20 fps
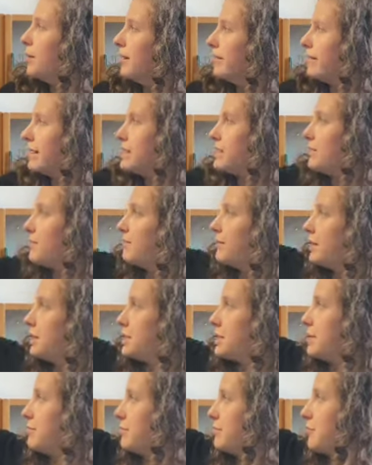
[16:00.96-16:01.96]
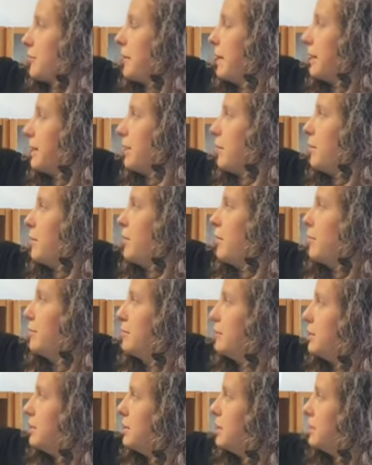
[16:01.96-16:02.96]
if I don't finish it before I go home,
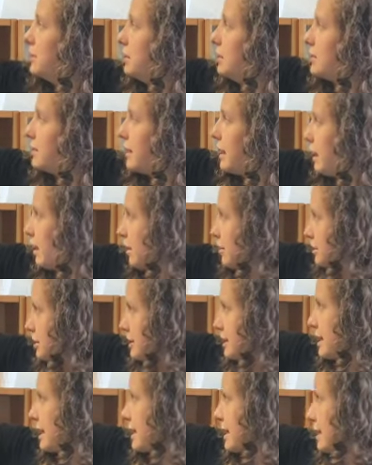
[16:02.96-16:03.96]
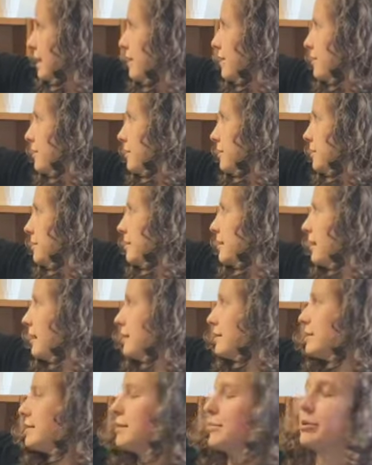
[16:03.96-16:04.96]
then I'll just get it
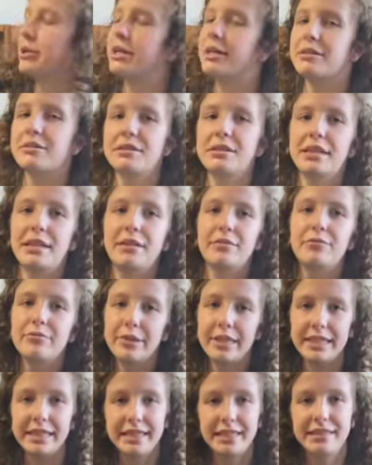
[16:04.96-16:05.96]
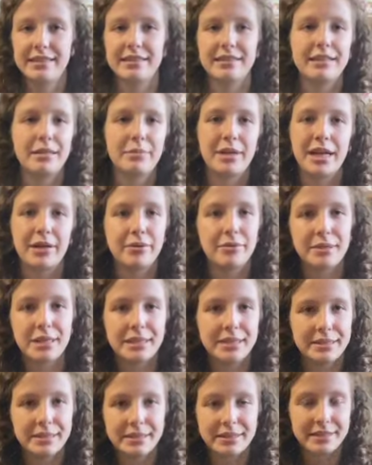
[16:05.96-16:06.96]
at somewhere else and read it somehow
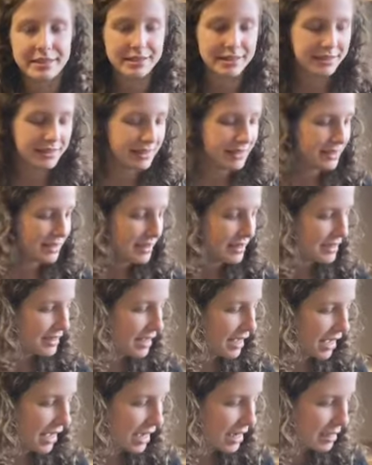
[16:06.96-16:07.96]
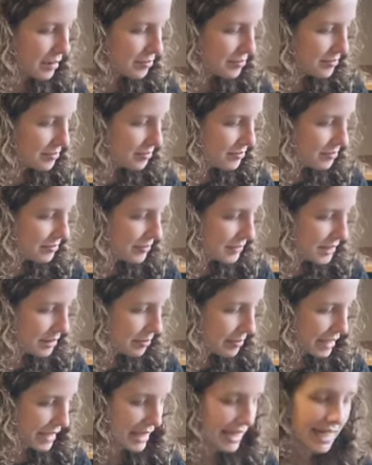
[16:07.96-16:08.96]
else.
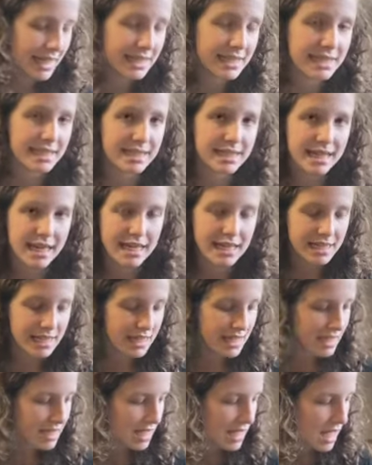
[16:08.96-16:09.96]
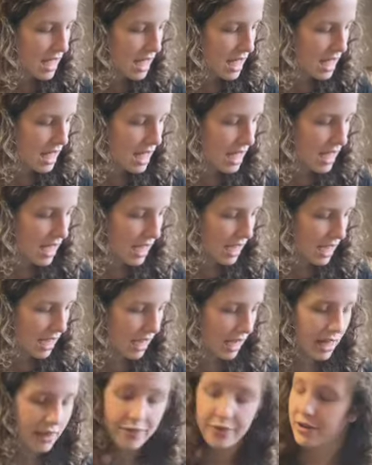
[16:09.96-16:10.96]
But that's nice.
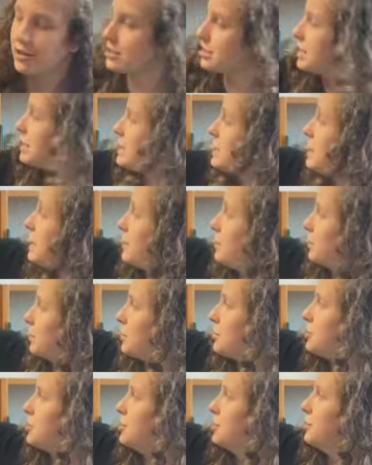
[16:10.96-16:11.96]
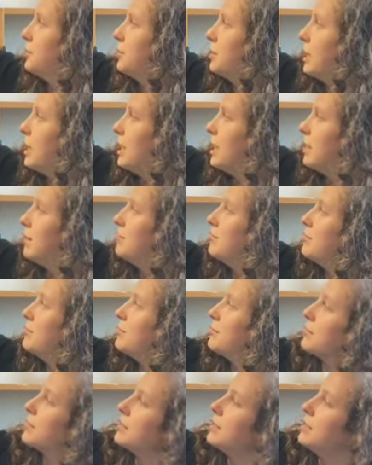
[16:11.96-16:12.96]
And there's the sequel to,
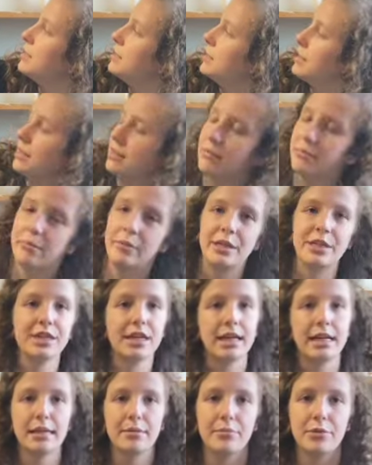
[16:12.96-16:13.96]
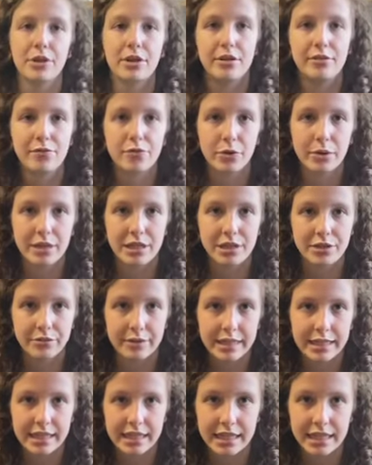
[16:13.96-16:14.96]
which I am looking forward to
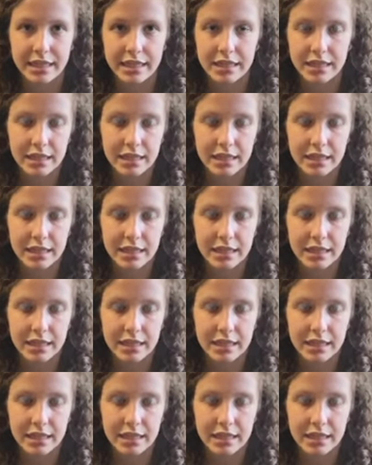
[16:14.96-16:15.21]
reading.